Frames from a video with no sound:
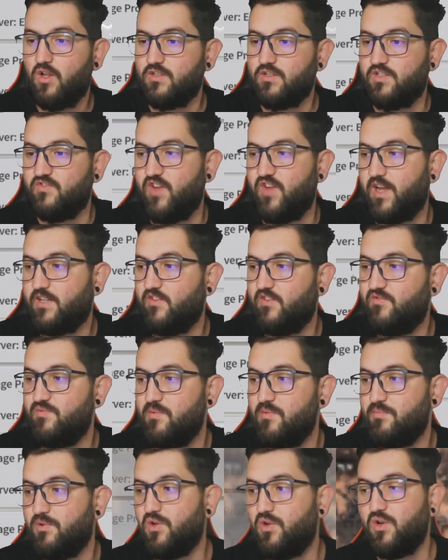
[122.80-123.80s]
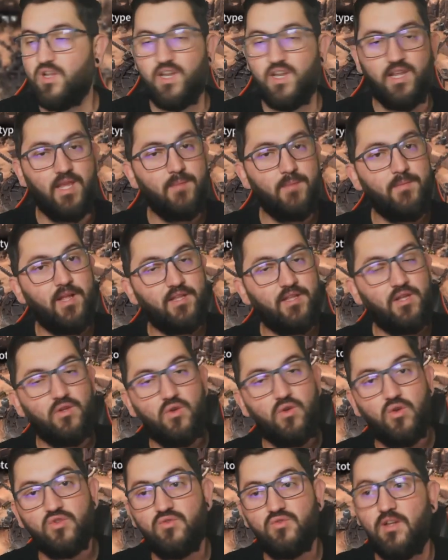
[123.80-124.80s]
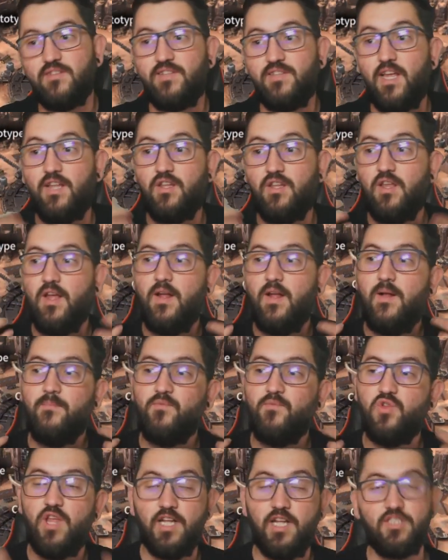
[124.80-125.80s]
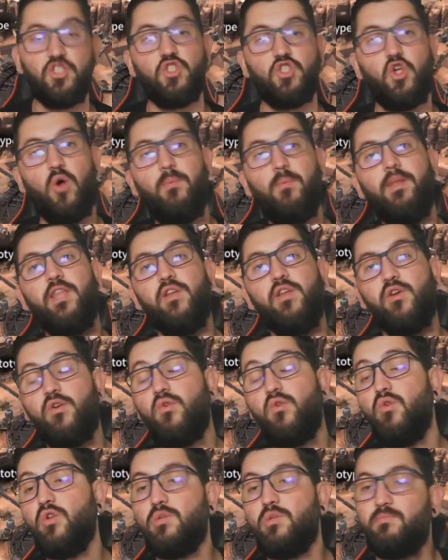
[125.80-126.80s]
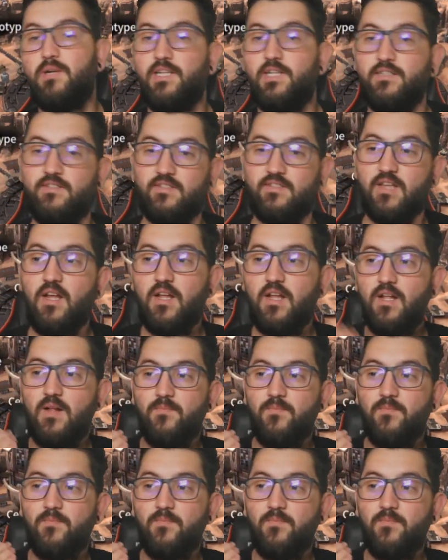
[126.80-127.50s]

lots of active people, you're gonna keep getting those ones, and you get so many recruitments